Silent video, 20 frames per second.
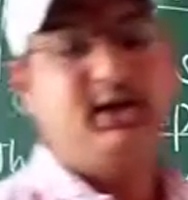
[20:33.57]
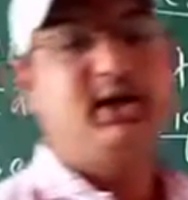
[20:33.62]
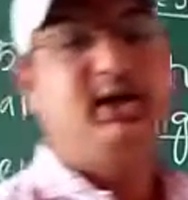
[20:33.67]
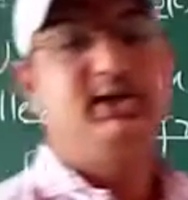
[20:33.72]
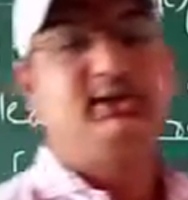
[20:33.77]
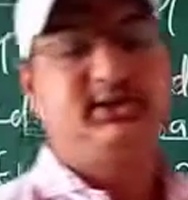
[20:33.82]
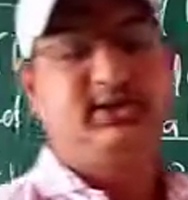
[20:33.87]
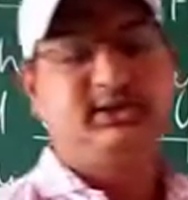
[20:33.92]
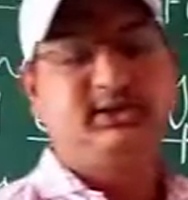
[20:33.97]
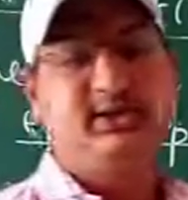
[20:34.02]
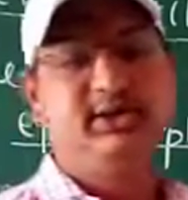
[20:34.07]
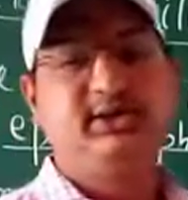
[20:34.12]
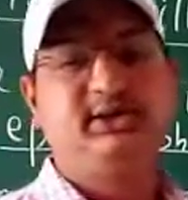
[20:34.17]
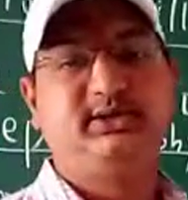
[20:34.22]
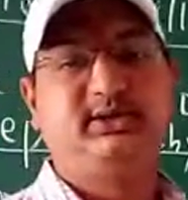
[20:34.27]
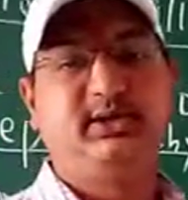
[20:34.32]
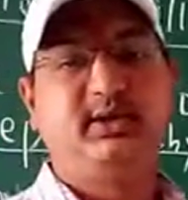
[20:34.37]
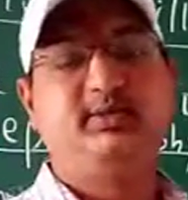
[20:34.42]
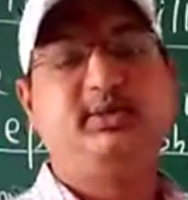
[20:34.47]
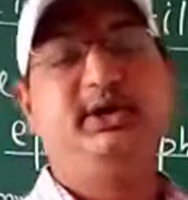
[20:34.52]
section is
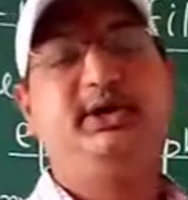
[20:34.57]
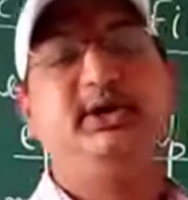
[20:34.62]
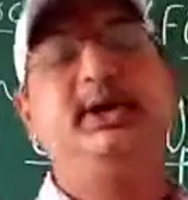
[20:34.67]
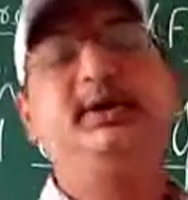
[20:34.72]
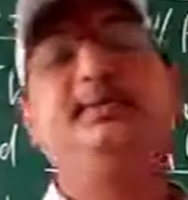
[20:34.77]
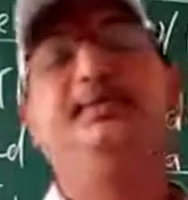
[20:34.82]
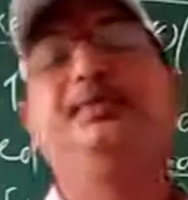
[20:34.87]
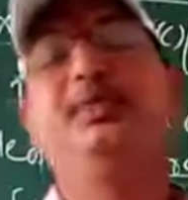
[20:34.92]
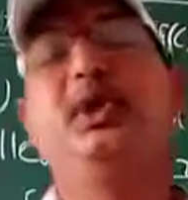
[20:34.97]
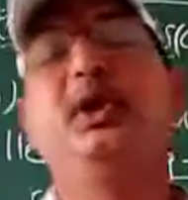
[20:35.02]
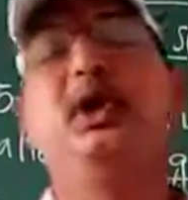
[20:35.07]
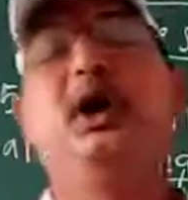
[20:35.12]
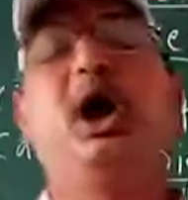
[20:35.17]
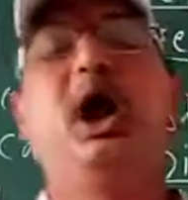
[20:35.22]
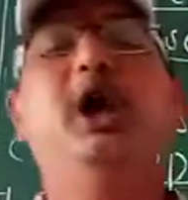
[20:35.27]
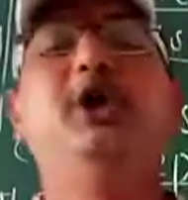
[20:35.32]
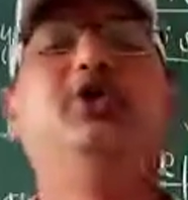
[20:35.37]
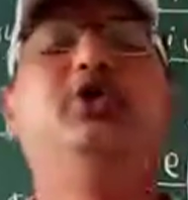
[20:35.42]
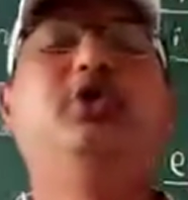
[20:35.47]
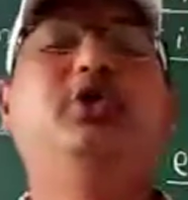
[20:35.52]
completed.
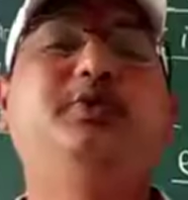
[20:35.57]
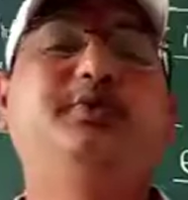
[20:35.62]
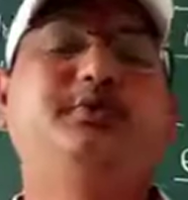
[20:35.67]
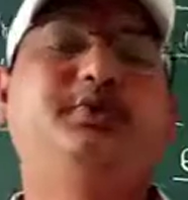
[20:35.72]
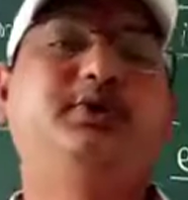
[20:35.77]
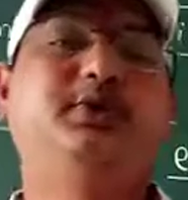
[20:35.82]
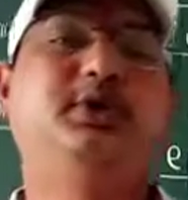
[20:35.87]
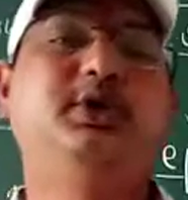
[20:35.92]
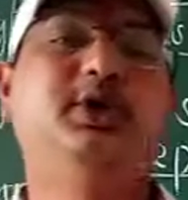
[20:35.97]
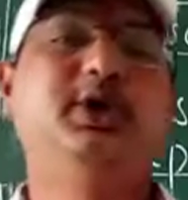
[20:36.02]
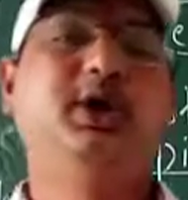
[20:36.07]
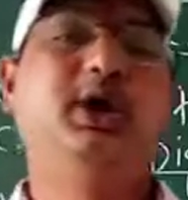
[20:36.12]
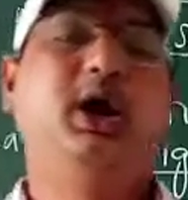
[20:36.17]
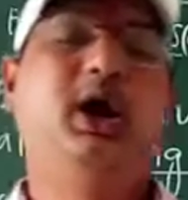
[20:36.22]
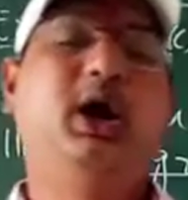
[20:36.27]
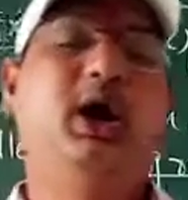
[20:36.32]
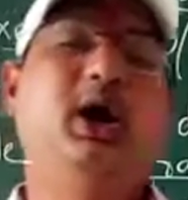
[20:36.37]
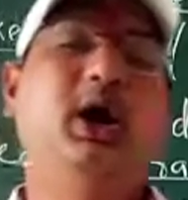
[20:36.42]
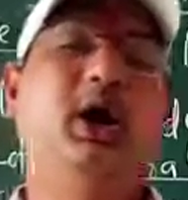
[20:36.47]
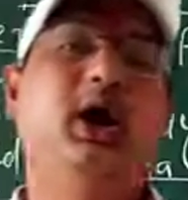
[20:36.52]
I hope
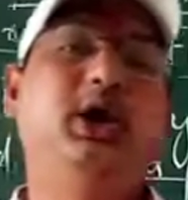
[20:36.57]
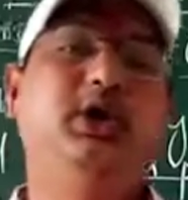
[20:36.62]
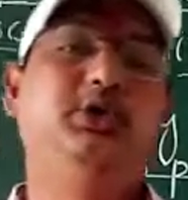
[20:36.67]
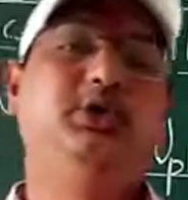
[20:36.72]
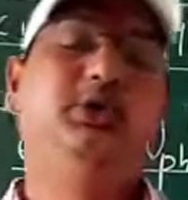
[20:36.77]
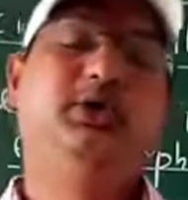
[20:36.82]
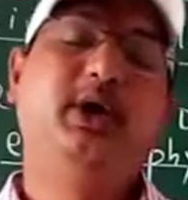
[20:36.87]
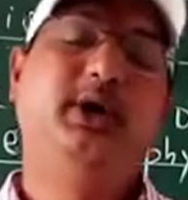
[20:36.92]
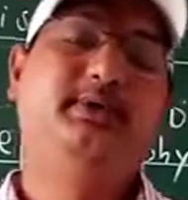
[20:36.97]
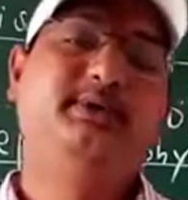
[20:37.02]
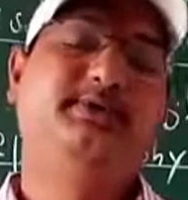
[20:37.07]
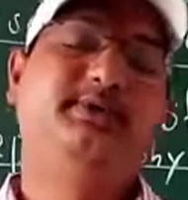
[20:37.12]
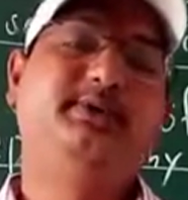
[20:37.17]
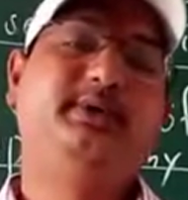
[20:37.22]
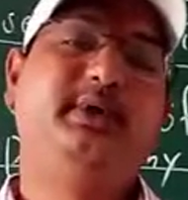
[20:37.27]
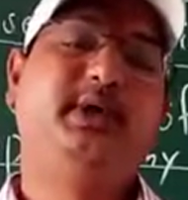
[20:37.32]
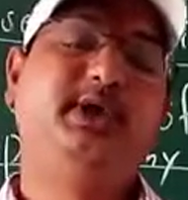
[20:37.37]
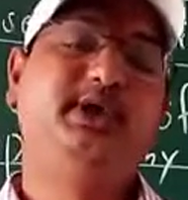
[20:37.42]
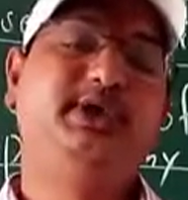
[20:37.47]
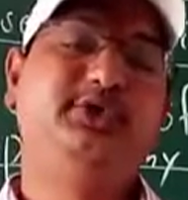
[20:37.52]
you would
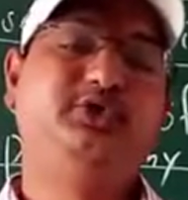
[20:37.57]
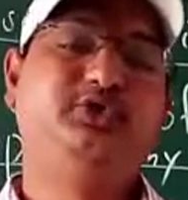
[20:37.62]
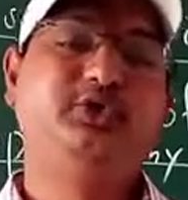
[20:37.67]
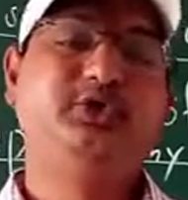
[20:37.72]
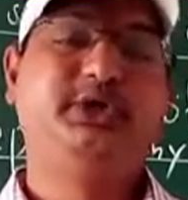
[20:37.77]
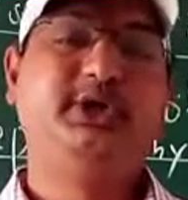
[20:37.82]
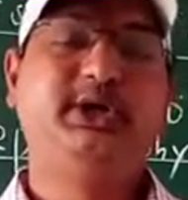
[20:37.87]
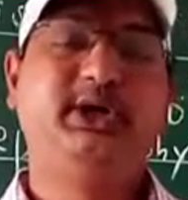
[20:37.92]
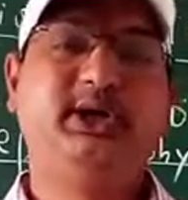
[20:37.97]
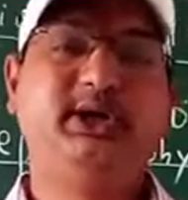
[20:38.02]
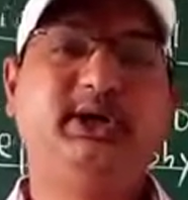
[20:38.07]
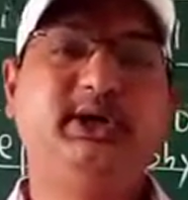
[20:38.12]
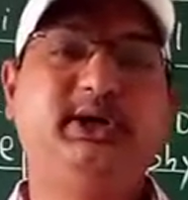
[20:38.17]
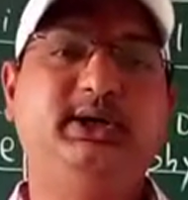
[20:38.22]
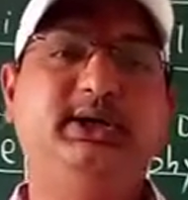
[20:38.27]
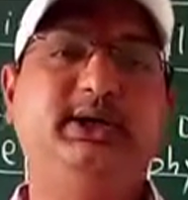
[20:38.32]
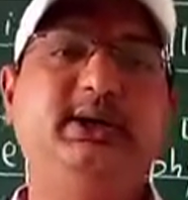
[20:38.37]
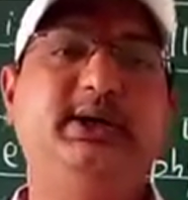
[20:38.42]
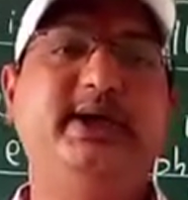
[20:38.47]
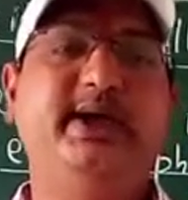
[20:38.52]
have understood the
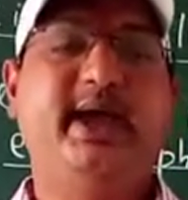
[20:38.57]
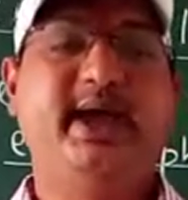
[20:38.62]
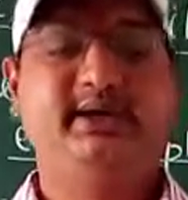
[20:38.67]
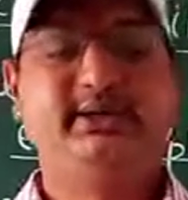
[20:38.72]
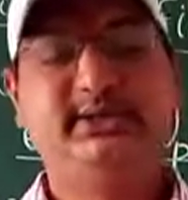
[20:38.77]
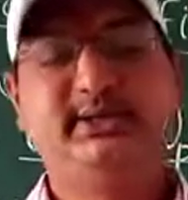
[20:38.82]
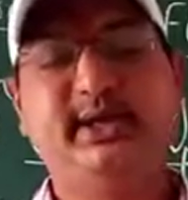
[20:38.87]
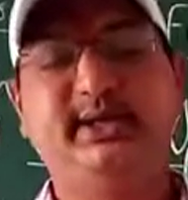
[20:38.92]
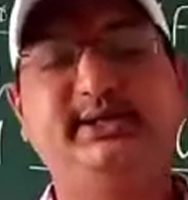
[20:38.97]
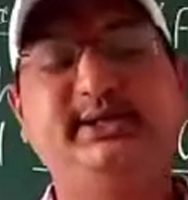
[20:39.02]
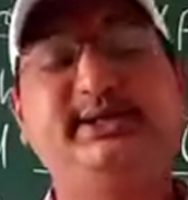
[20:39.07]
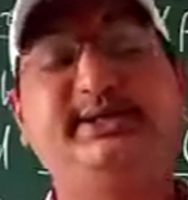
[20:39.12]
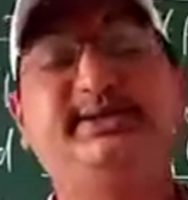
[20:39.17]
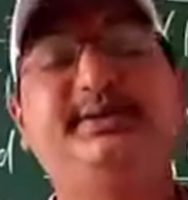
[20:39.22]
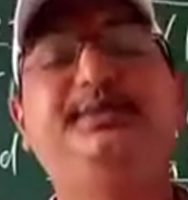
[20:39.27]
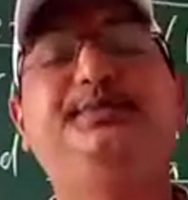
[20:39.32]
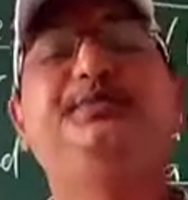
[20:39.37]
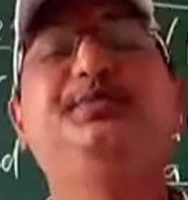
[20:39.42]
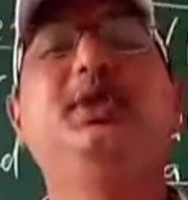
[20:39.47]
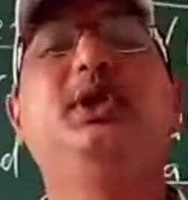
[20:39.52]

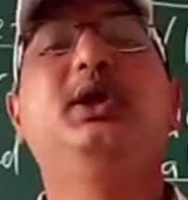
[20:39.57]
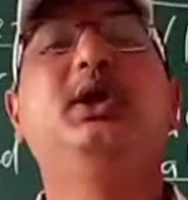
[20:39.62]
exercises.